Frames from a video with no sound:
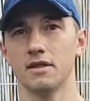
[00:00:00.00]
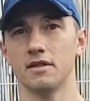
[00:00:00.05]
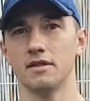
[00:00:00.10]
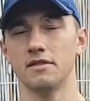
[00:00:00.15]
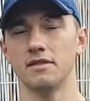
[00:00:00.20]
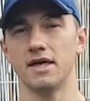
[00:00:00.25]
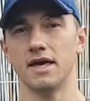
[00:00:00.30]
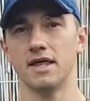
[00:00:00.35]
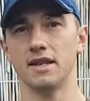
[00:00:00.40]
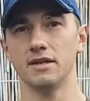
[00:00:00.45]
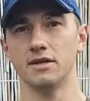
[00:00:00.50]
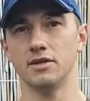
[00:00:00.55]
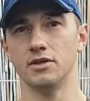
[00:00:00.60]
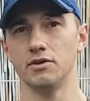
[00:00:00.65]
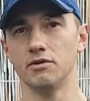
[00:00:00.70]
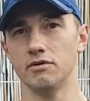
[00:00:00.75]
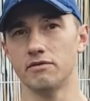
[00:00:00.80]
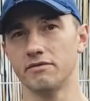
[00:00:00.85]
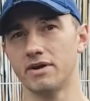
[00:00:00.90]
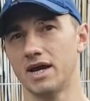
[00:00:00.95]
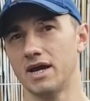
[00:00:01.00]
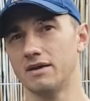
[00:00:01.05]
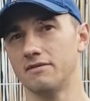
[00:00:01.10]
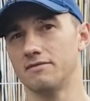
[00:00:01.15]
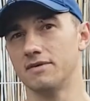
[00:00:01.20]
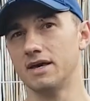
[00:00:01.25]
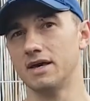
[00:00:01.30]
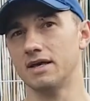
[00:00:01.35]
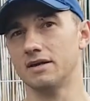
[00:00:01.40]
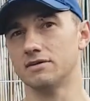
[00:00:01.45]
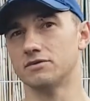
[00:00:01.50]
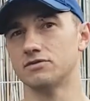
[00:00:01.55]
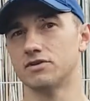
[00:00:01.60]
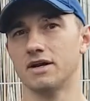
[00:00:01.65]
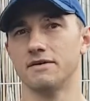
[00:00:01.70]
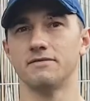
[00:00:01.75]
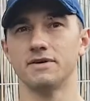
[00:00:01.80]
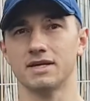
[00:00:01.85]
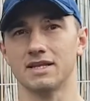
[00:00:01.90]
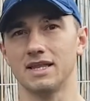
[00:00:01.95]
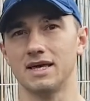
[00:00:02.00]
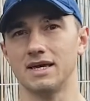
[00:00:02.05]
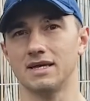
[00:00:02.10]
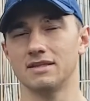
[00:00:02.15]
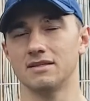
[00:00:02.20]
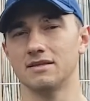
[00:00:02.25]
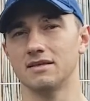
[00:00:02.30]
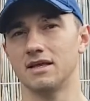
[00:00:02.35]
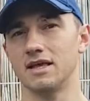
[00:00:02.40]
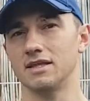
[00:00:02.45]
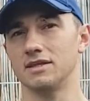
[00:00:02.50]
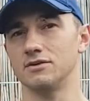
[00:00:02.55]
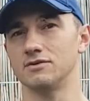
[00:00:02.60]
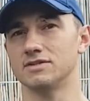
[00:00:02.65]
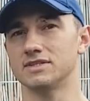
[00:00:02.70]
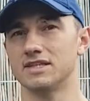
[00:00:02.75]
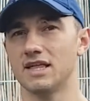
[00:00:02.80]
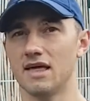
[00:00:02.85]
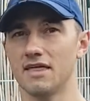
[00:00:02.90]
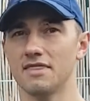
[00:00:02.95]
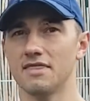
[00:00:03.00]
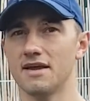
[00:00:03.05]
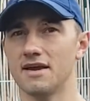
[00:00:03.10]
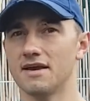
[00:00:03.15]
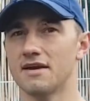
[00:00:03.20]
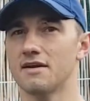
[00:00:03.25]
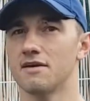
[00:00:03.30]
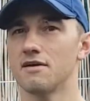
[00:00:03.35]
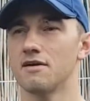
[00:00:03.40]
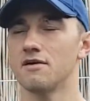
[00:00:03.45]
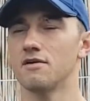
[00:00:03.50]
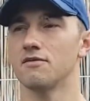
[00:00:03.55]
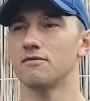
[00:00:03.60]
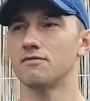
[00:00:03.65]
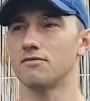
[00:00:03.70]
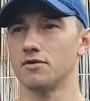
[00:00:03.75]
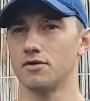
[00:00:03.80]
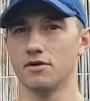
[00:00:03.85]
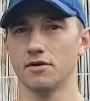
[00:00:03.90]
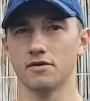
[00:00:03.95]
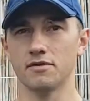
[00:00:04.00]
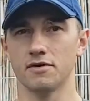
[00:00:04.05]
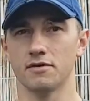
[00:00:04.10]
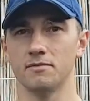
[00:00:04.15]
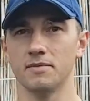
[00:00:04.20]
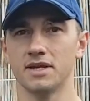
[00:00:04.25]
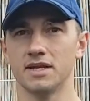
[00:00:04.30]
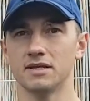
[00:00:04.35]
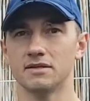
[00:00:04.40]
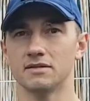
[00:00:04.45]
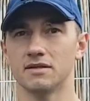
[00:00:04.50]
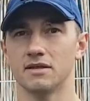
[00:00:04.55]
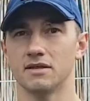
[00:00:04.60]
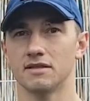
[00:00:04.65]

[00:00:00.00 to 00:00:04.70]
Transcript: then you arrive at a traffic light and you stand there for another minute,